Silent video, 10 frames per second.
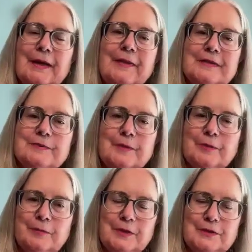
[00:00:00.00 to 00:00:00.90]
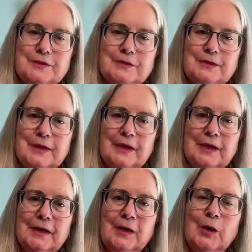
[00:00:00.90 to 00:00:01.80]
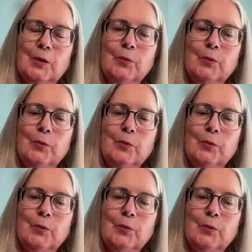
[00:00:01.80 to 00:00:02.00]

And that's what I want to do today.